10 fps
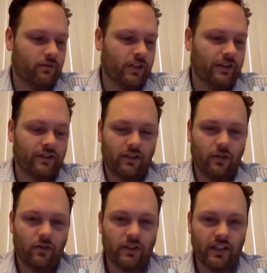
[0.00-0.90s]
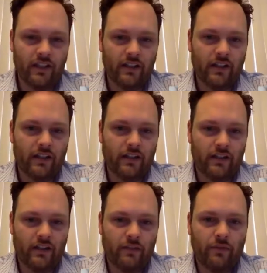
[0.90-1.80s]
runs it locally and then
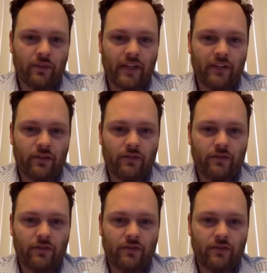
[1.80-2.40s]
and then provides you